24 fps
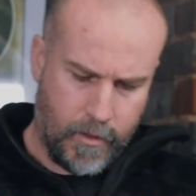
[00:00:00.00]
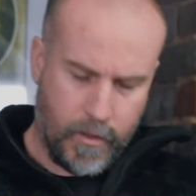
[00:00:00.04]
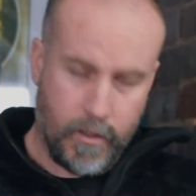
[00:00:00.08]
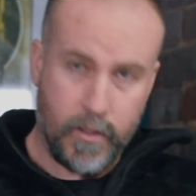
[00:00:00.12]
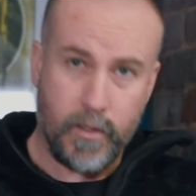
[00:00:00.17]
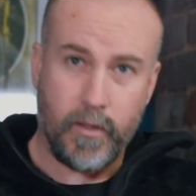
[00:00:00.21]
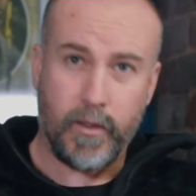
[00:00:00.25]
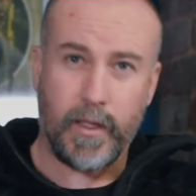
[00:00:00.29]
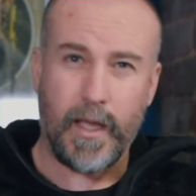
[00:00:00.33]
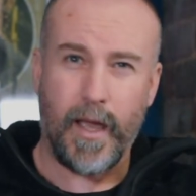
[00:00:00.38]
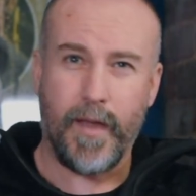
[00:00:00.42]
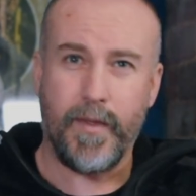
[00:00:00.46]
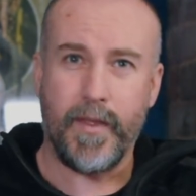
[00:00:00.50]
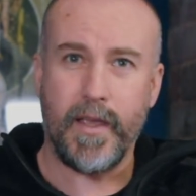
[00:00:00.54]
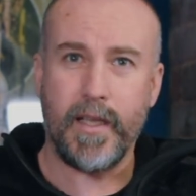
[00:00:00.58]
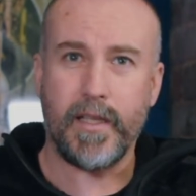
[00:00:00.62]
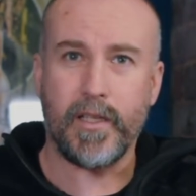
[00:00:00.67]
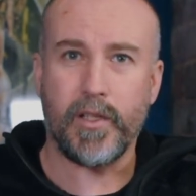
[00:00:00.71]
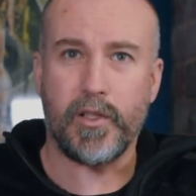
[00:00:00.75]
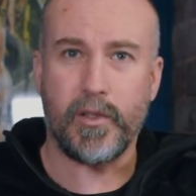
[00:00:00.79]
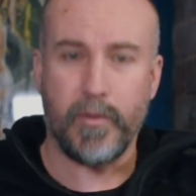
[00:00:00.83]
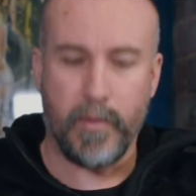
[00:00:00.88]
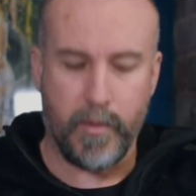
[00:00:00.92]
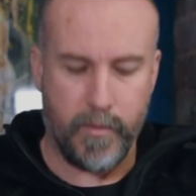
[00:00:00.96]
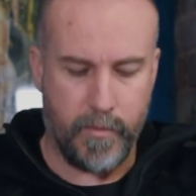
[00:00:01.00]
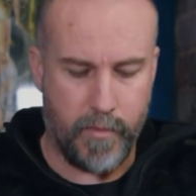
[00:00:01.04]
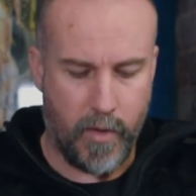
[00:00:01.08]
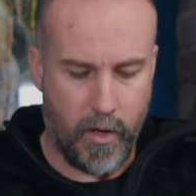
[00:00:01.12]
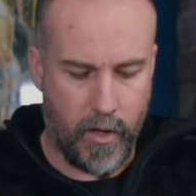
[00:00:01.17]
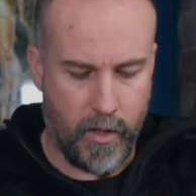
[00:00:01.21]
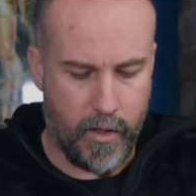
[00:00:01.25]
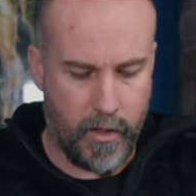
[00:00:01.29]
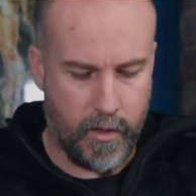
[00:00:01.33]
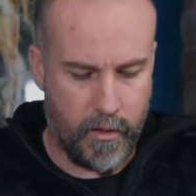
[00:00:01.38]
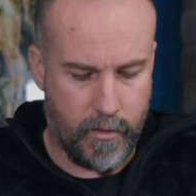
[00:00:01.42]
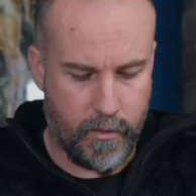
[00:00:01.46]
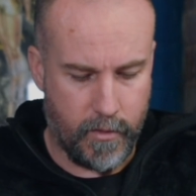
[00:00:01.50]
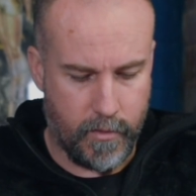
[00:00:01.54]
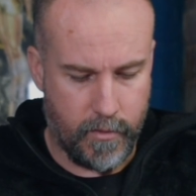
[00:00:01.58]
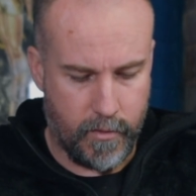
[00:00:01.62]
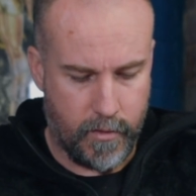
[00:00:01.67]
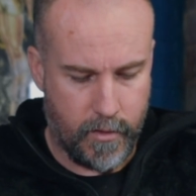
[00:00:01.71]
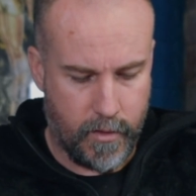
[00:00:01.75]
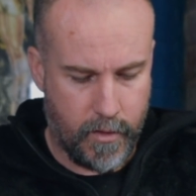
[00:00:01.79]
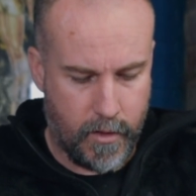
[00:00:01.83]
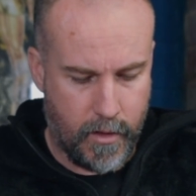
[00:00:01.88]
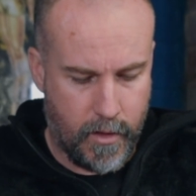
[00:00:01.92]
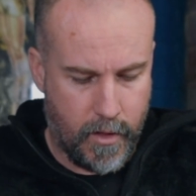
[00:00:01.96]
So again, these are some of my
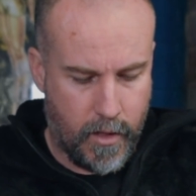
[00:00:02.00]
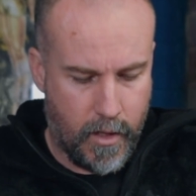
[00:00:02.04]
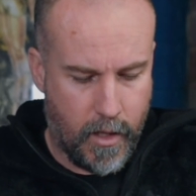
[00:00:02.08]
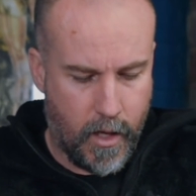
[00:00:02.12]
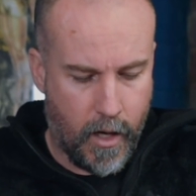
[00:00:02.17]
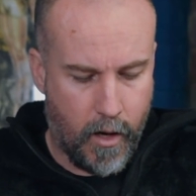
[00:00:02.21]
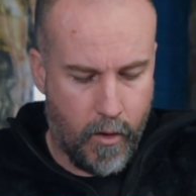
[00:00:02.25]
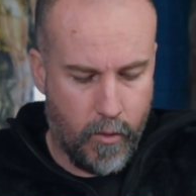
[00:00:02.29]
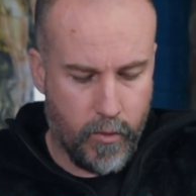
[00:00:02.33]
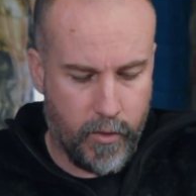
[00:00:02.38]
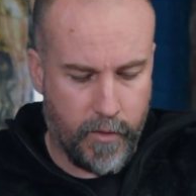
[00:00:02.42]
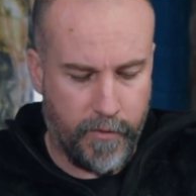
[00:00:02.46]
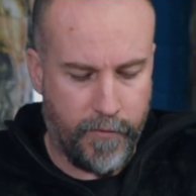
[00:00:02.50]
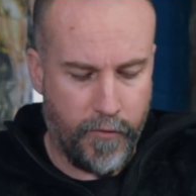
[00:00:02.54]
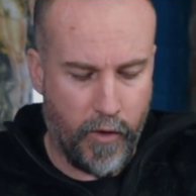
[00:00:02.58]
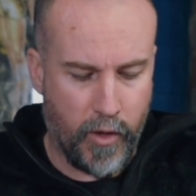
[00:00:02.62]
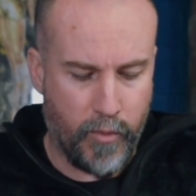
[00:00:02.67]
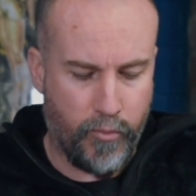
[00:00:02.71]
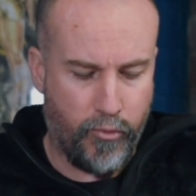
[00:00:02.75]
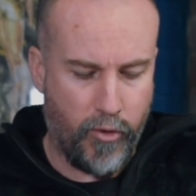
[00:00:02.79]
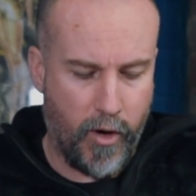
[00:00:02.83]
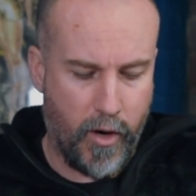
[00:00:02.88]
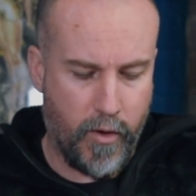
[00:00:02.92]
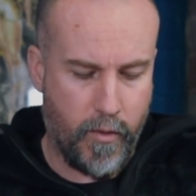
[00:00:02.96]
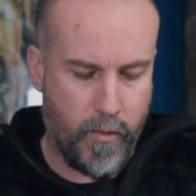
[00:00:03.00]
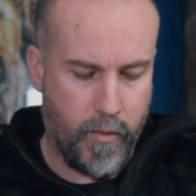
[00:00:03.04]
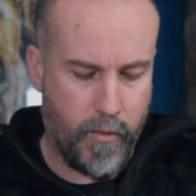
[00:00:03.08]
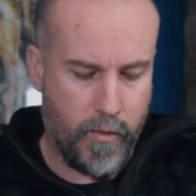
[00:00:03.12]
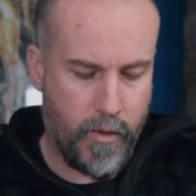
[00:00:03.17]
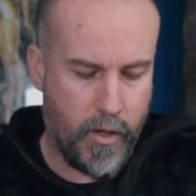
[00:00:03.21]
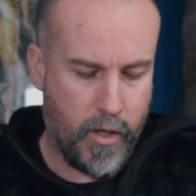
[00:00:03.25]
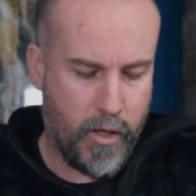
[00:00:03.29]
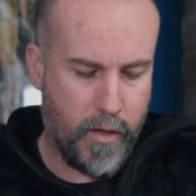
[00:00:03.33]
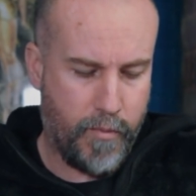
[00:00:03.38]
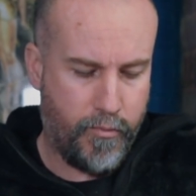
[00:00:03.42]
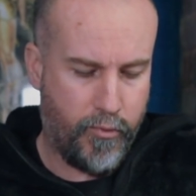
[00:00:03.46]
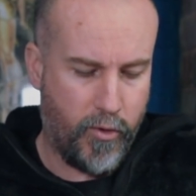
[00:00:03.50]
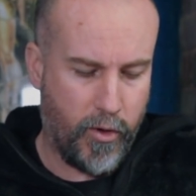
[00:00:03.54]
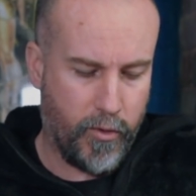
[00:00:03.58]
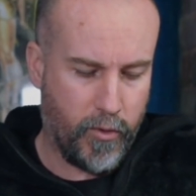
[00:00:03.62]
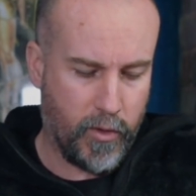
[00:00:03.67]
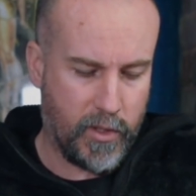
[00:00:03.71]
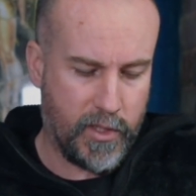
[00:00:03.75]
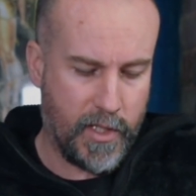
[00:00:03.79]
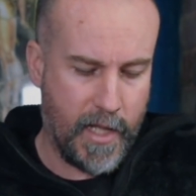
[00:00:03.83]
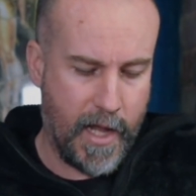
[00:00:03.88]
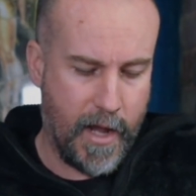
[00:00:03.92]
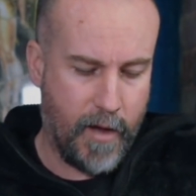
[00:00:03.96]
older Frog.Pro
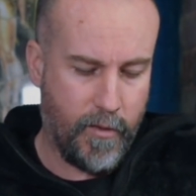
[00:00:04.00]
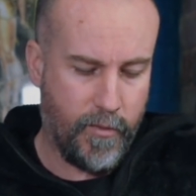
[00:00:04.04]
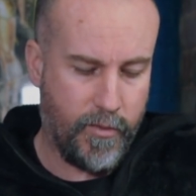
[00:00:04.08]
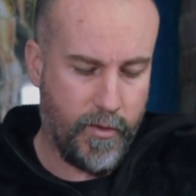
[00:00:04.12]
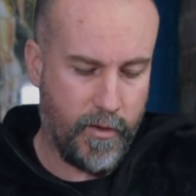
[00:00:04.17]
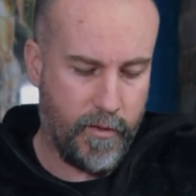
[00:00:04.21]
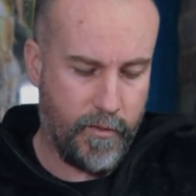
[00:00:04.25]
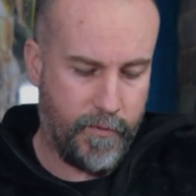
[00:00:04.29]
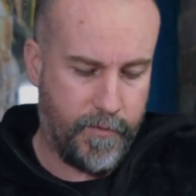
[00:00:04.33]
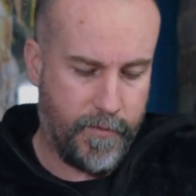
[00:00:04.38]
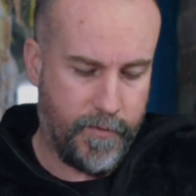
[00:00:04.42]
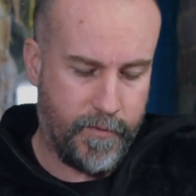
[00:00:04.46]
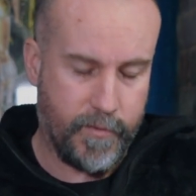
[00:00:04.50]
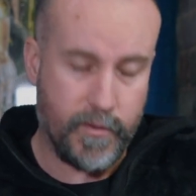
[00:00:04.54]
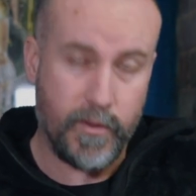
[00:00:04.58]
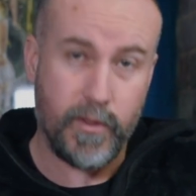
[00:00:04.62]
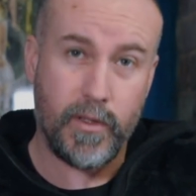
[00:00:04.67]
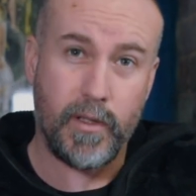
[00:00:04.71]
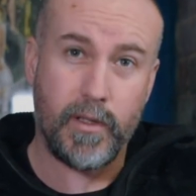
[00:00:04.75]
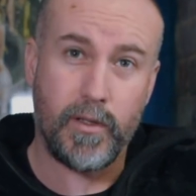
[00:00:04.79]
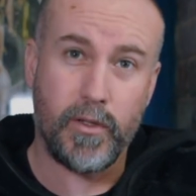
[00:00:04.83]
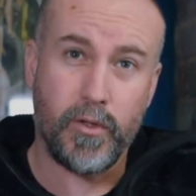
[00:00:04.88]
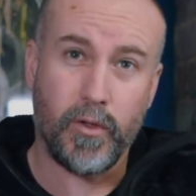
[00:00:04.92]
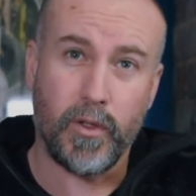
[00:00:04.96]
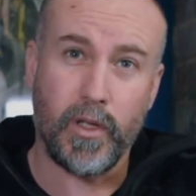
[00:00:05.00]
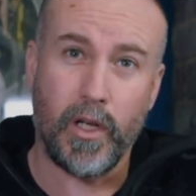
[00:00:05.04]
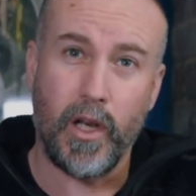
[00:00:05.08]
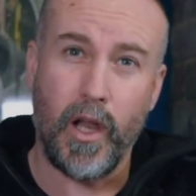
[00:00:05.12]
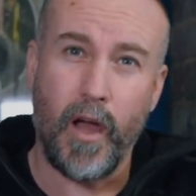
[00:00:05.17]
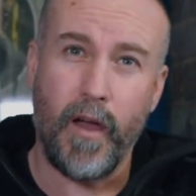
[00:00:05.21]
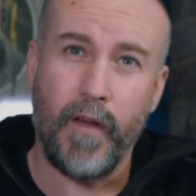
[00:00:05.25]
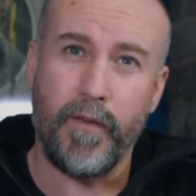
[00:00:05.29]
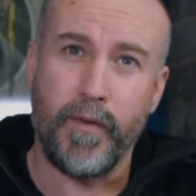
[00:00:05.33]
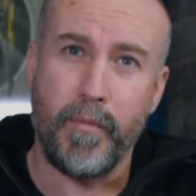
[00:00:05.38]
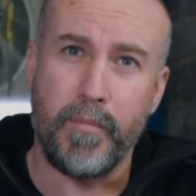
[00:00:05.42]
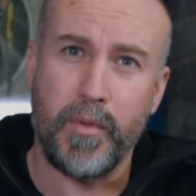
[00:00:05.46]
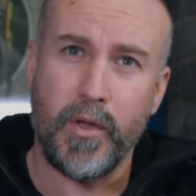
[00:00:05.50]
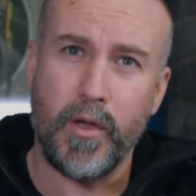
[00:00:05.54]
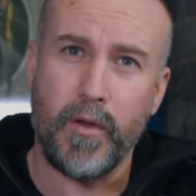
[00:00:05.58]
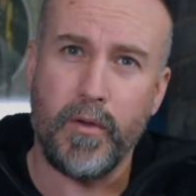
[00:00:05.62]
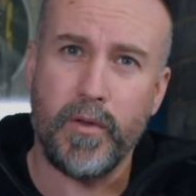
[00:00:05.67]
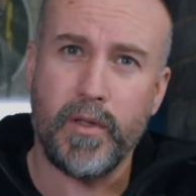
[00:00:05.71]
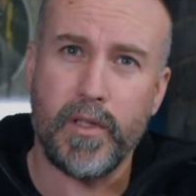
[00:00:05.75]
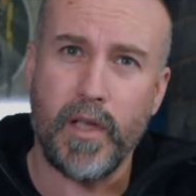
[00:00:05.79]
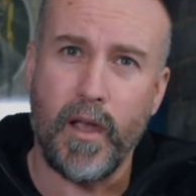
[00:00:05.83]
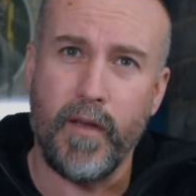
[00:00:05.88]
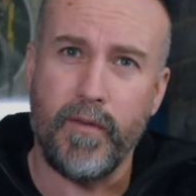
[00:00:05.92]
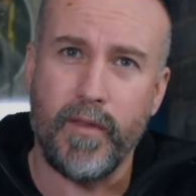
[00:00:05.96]
products now that have took a lot of
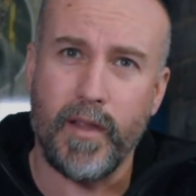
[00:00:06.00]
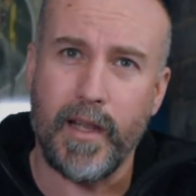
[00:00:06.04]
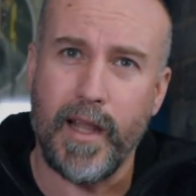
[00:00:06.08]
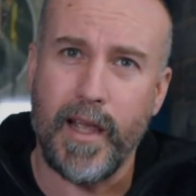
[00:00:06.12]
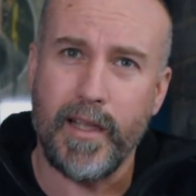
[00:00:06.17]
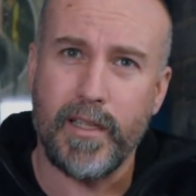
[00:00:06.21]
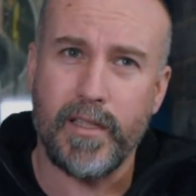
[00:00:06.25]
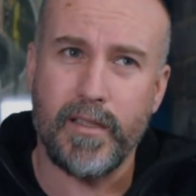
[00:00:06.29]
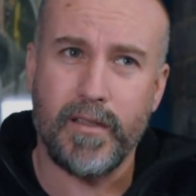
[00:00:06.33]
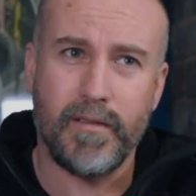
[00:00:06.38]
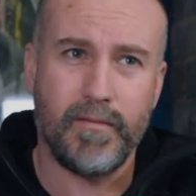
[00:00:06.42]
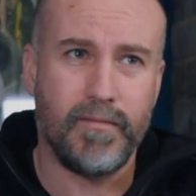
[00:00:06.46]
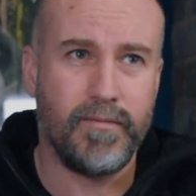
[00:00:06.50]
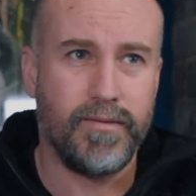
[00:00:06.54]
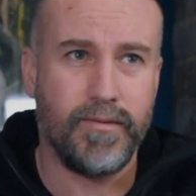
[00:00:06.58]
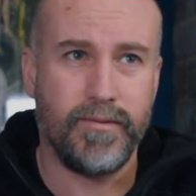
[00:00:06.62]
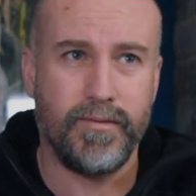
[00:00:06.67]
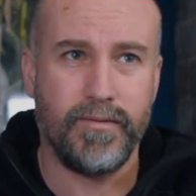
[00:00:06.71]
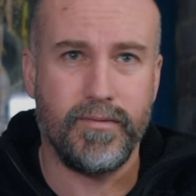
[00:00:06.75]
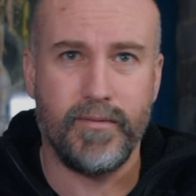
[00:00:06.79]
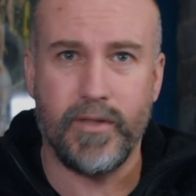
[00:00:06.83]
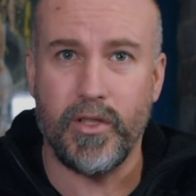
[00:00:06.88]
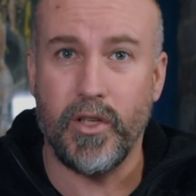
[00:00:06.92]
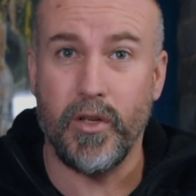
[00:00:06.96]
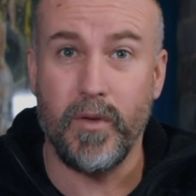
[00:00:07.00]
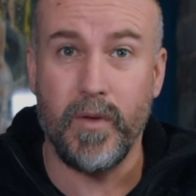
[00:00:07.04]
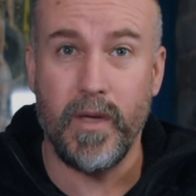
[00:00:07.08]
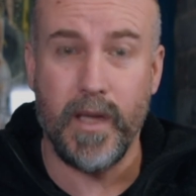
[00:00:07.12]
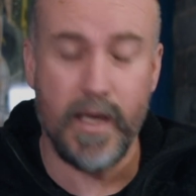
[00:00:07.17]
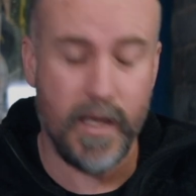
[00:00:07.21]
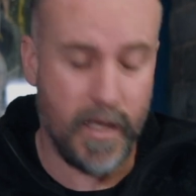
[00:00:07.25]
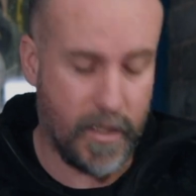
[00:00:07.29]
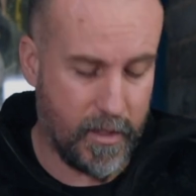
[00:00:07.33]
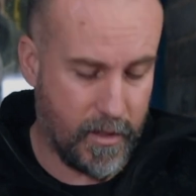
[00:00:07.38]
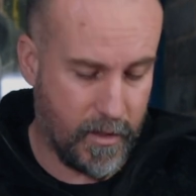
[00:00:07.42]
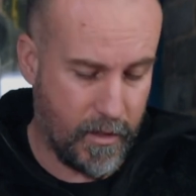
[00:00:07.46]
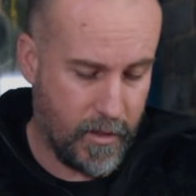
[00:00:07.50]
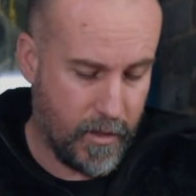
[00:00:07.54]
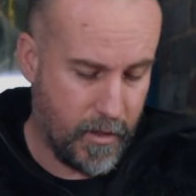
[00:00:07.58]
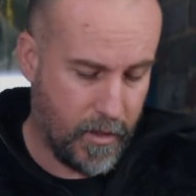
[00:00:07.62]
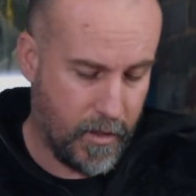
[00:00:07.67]
abuse over the last 2 years.